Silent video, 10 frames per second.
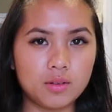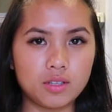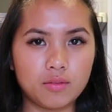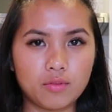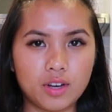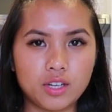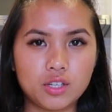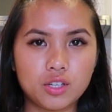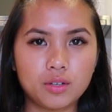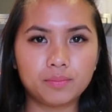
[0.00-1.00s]
It was in the
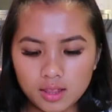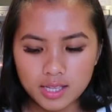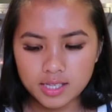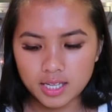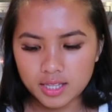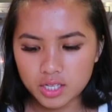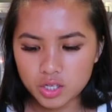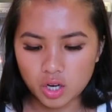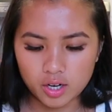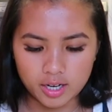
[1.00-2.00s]
fridge. Let's get this
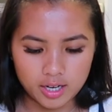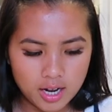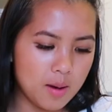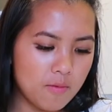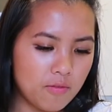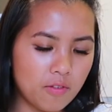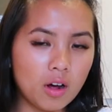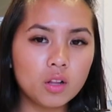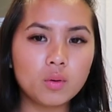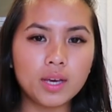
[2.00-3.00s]
started. I am
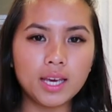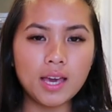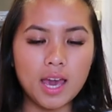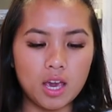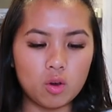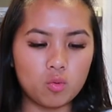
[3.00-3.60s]
following a